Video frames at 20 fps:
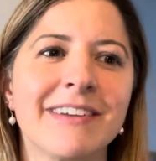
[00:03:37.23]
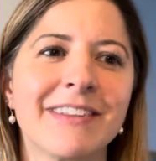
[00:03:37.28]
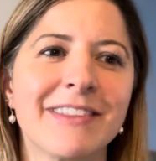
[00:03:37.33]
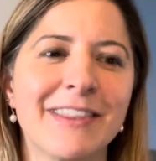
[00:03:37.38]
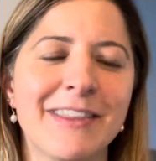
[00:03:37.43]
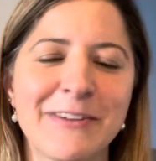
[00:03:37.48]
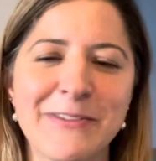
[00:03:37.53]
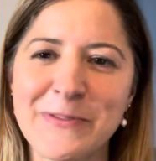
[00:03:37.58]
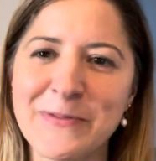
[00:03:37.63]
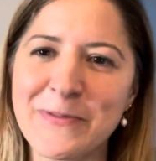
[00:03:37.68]

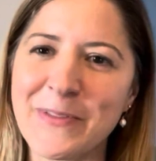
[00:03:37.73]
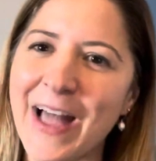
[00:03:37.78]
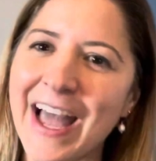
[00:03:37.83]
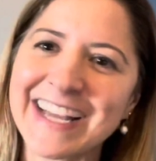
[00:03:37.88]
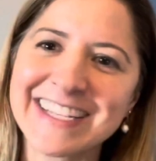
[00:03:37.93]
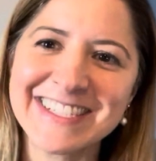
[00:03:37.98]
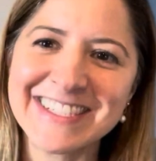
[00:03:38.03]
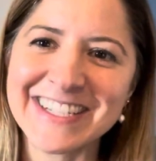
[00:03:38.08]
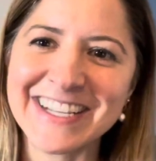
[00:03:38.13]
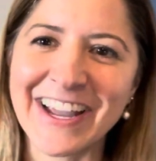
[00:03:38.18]
the
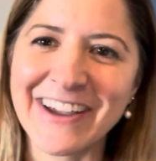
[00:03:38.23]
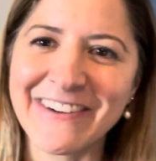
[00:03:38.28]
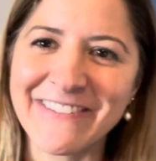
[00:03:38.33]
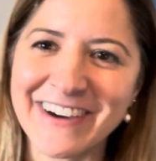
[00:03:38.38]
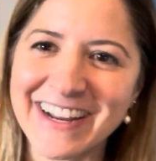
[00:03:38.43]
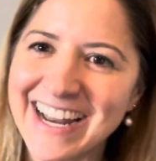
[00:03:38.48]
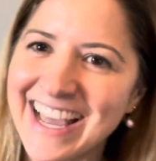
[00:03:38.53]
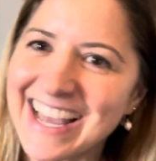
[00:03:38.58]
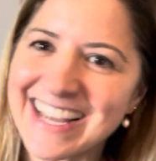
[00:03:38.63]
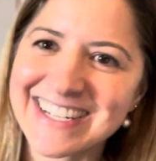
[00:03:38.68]
last thing I
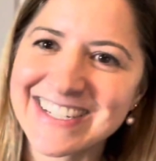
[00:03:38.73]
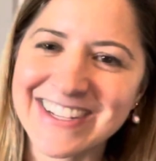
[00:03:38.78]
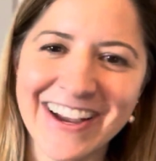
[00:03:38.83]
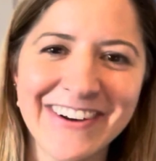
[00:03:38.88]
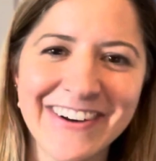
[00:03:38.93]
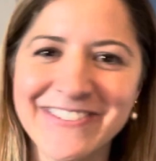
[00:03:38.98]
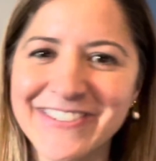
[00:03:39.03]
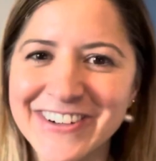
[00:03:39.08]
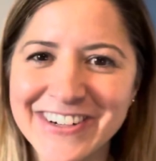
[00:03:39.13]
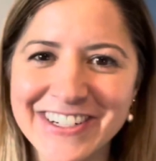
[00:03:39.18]
want to end
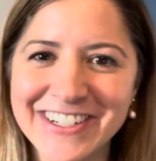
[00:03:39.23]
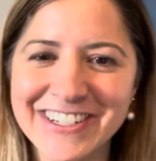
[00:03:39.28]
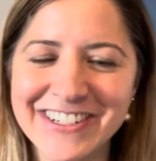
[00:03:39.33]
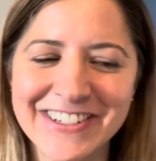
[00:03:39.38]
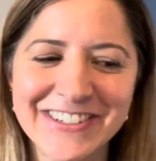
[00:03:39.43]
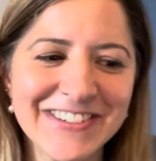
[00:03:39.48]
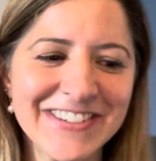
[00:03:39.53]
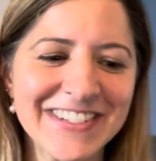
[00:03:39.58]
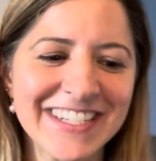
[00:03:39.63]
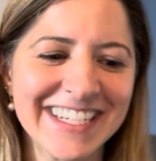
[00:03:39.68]
on for good
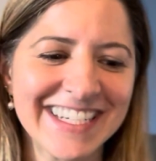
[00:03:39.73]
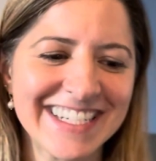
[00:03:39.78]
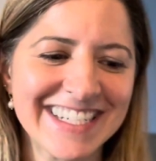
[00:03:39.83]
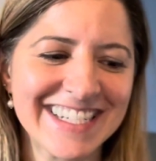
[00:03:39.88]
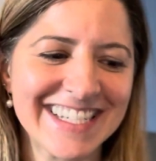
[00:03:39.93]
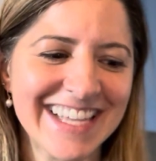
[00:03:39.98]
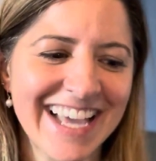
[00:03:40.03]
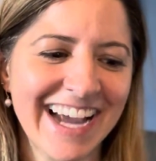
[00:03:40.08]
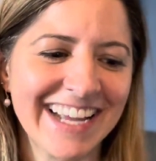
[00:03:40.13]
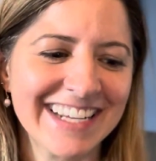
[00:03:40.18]
news is
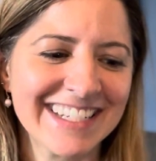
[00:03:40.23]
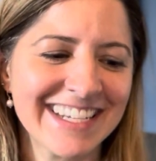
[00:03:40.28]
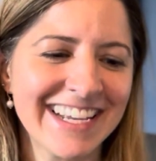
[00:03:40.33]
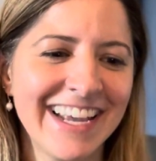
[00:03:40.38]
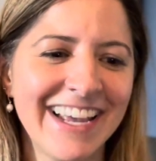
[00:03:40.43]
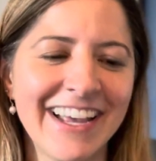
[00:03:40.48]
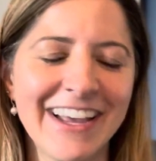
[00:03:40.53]
that